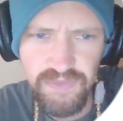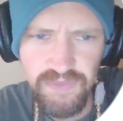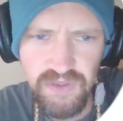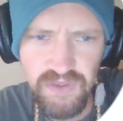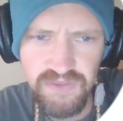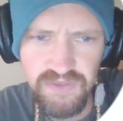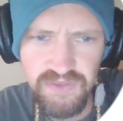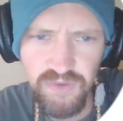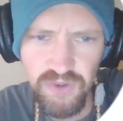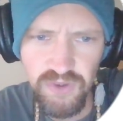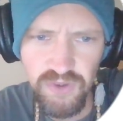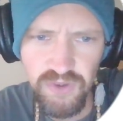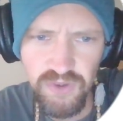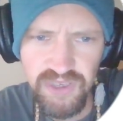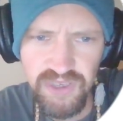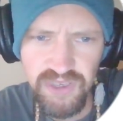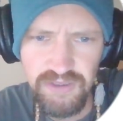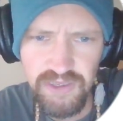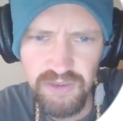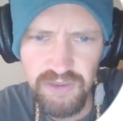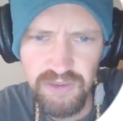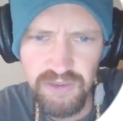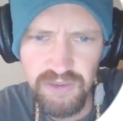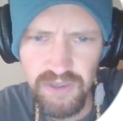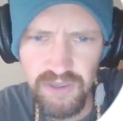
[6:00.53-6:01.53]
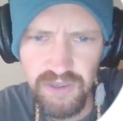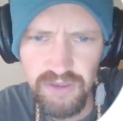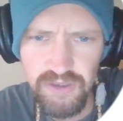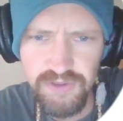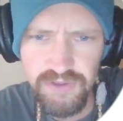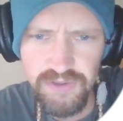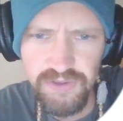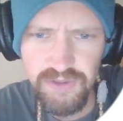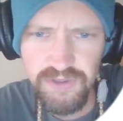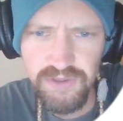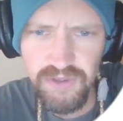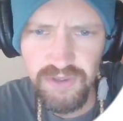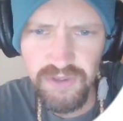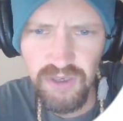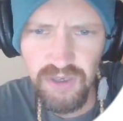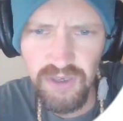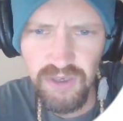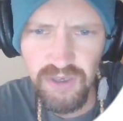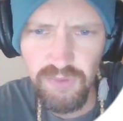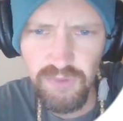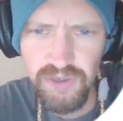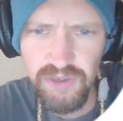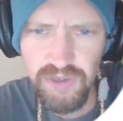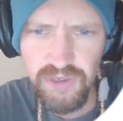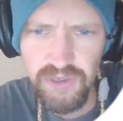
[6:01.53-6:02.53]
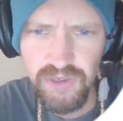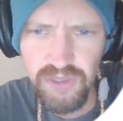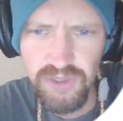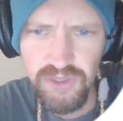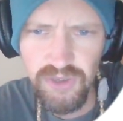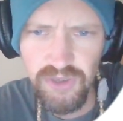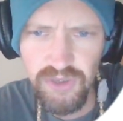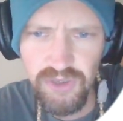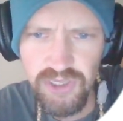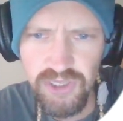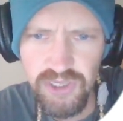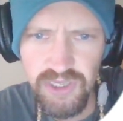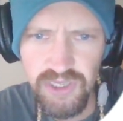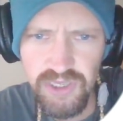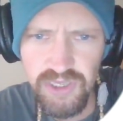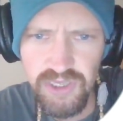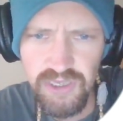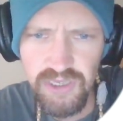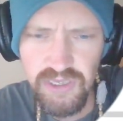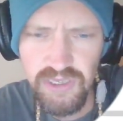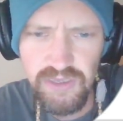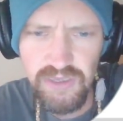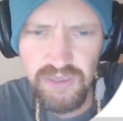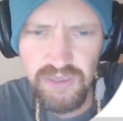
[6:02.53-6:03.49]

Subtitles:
The 4th County Courthouse and City Hall, under construction.